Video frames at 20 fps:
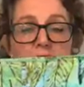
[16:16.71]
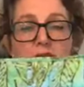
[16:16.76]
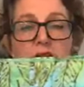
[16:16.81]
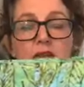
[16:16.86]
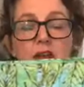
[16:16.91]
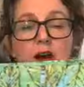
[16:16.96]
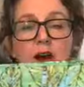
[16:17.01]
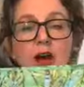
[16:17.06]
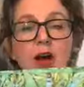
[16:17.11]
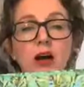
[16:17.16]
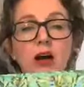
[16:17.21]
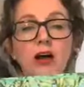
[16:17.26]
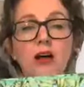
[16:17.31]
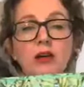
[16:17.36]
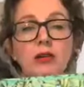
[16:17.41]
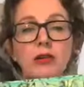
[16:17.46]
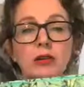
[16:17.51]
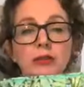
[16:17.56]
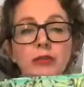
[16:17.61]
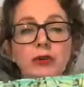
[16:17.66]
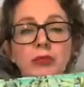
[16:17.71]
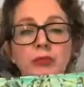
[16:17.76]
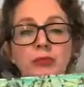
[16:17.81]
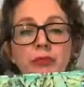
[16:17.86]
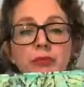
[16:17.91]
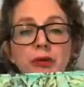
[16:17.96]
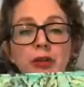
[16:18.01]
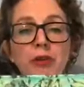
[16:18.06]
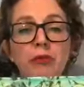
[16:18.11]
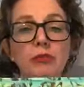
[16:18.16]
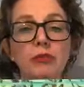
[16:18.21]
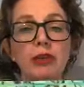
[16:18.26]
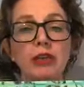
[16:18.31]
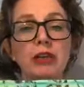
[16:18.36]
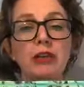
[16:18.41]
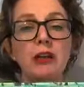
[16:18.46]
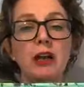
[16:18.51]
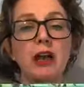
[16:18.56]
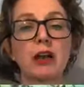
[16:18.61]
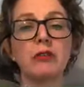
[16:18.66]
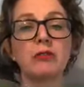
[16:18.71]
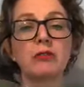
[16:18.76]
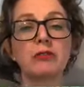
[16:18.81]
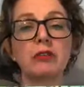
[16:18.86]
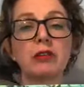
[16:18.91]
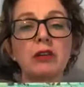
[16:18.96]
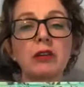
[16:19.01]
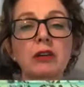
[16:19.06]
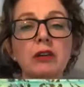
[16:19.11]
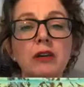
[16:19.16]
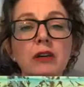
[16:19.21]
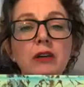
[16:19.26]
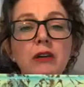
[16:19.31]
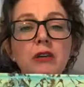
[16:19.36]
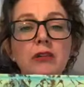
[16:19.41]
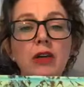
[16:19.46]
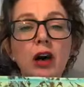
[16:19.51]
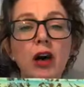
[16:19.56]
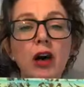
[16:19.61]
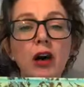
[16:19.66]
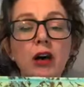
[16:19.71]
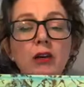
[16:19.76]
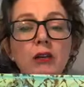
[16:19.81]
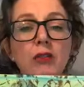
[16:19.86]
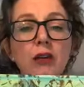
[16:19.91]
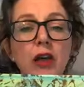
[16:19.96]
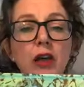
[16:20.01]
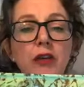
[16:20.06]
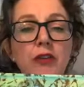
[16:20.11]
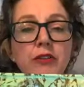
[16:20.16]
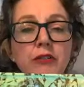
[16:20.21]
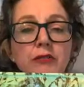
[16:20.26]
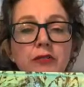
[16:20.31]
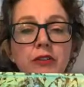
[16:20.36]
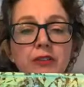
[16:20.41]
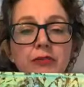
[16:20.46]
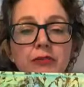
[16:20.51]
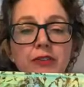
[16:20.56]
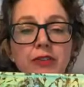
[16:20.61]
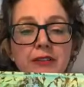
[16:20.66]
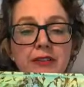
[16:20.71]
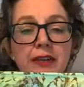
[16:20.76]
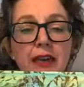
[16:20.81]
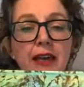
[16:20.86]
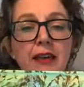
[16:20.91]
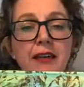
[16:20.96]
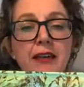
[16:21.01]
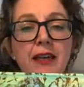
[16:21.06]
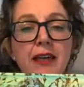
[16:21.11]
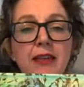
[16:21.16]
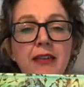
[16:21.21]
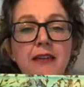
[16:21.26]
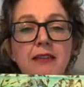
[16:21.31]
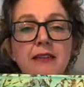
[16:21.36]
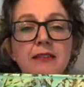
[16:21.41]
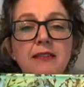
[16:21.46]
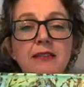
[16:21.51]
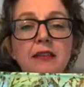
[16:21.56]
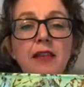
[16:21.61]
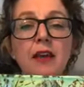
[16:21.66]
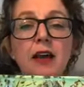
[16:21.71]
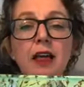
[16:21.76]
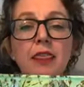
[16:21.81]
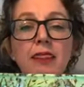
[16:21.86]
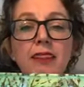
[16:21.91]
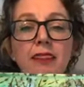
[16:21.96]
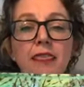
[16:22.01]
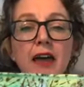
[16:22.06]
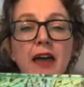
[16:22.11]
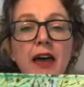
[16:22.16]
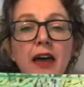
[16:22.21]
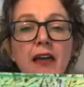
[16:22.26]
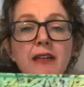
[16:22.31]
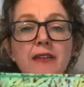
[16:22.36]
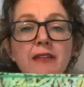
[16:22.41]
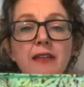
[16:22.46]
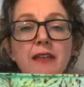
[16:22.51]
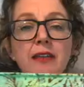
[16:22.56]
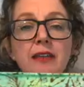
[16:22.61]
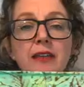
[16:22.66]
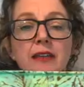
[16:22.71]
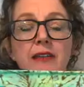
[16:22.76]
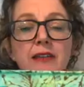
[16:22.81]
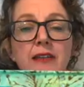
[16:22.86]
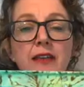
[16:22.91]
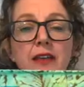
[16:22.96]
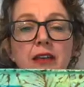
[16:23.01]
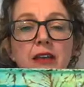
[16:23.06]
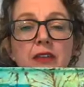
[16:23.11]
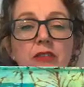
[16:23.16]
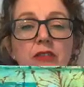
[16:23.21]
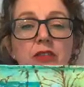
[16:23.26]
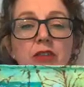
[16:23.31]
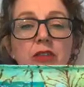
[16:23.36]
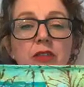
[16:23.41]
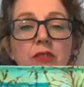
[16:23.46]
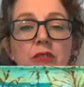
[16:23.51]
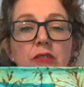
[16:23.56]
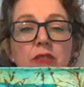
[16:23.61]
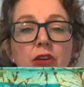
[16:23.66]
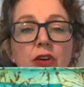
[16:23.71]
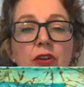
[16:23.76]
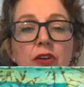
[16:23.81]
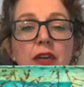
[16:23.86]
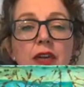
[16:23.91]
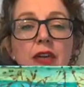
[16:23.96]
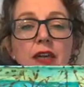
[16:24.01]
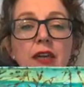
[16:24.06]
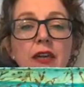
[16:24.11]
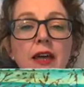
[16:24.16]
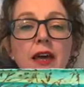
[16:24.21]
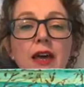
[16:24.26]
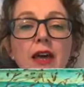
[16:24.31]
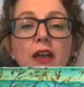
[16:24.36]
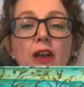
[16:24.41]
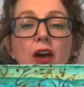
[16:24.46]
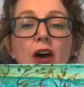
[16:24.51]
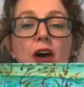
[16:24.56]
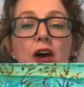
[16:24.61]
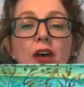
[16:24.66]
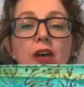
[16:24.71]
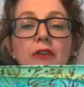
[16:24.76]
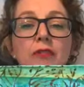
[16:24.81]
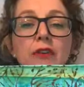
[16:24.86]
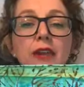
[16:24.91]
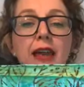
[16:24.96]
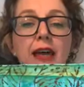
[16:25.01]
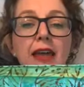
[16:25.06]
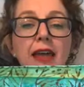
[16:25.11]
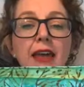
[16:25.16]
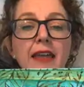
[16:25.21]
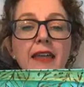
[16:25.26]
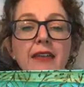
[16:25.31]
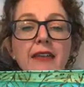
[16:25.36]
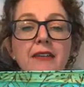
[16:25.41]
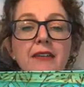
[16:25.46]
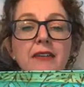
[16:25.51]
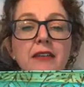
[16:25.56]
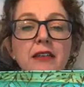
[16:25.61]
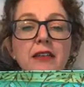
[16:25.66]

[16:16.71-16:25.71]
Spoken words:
There's a whole, I'm going to bring it really close. There's a whole load of different techniques that Linda has used on here and overlaid.